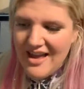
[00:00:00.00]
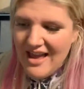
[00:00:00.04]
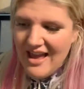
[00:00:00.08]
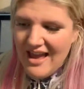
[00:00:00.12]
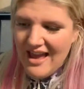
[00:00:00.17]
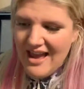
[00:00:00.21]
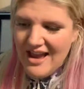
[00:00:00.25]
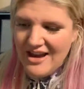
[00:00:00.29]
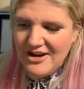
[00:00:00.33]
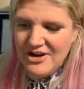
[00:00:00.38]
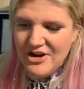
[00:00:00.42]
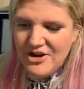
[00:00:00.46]

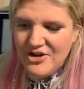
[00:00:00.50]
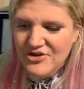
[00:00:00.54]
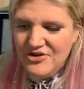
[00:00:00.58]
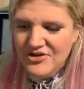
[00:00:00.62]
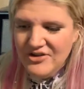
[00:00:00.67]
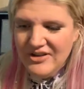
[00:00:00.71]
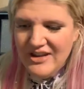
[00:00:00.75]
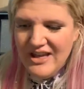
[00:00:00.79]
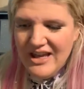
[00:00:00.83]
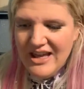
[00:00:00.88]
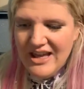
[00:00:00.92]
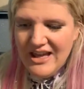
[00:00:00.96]
And
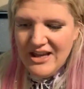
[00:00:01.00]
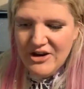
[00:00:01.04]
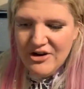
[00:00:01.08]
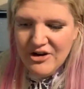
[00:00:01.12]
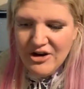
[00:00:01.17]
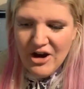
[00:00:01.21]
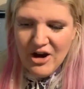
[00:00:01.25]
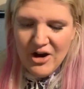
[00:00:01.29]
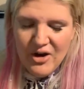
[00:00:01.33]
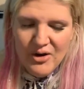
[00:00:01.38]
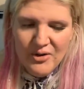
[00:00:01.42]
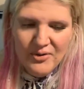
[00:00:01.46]
usually, you
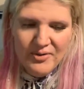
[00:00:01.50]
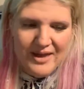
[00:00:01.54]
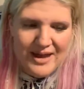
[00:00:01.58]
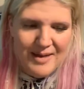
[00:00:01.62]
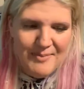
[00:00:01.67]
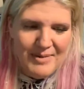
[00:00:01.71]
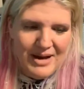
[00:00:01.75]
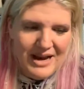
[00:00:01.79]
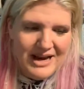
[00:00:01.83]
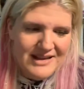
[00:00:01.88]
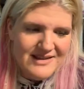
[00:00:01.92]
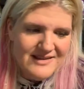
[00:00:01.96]
know, they
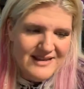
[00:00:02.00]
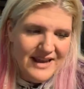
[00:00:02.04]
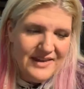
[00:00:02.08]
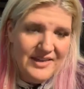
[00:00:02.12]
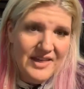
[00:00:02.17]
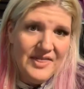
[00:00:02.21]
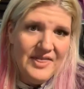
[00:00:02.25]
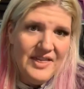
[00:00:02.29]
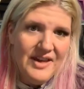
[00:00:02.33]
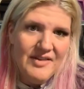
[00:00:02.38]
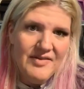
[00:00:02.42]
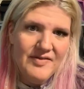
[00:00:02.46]
might say
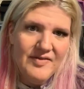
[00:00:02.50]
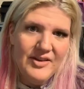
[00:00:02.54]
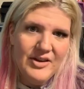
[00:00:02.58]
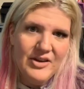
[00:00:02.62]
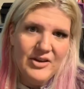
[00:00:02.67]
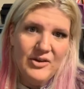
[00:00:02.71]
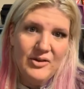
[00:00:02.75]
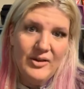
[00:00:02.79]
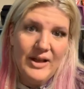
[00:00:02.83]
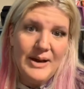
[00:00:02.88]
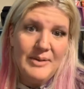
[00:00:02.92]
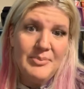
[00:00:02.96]
that they
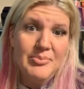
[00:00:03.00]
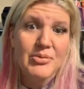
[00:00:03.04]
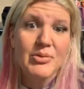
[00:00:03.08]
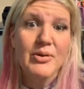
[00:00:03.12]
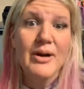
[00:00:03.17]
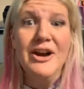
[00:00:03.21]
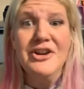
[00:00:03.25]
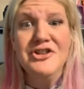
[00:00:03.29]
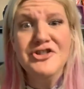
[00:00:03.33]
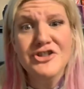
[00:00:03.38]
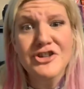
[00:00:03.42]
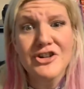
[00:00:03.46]
feel like
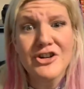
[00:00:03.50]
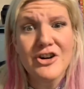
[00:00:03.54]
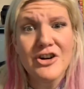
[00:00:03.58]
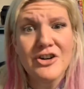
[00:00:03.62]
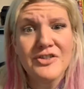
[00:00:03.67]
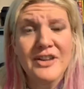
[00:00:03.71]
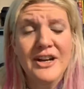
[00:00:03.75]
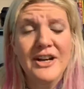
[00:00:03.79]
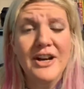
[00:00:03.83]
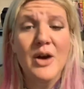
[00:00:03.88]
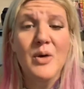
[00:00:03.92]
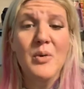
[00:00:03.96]
pressured.
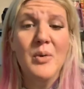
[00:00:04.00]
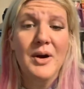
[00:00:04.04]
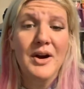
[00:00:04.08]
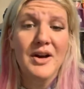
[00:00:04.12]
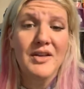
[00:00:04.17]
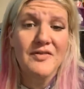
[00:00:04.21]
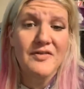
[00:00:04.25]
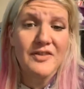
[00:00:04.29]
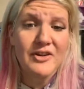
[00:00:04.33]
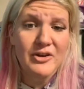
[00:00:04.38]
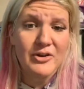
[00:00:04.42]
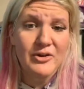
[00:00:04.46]
They don't want to
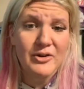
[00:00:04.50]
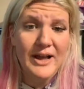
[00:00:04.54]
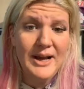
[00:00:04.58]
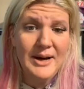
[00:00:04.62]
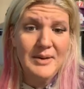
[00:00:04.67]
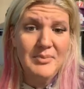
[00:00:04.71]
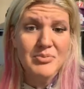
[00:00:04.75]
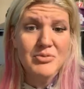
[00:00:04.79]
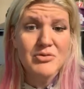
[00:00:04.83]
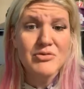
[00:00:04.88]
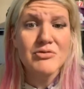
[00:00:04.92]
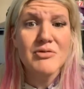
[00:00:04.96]
feel
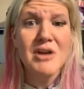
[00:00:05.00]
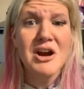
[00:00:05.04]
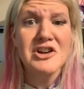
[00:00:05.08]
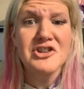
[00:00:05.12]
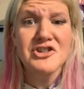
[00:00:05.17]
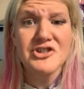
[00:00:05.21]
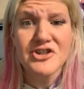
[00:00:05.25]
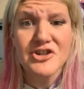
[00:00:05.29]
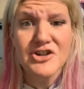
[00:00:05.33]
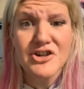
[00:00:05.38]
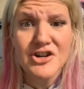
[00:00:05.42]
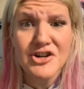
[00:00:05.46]
like
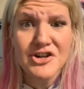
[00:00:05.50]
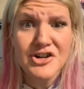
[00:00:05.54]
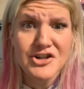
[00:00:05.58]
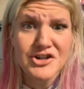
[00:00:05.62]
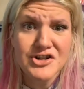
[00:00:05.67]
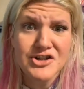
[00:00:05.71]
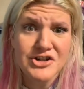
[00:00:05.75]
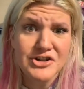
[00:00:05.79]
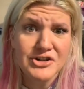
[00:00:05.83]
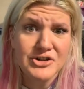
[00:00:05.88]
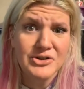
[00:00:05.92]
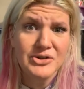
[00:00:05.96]
pressured
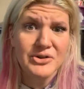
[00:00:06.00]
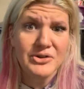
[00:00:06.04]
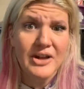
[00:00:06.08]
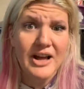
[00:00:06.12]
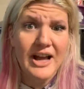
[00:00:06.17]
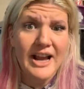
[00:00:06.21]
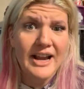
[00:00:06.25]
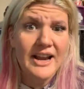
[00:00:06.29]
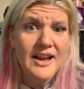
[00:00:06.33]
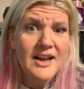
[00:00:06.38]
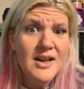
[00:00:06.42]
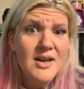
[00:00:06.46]
to like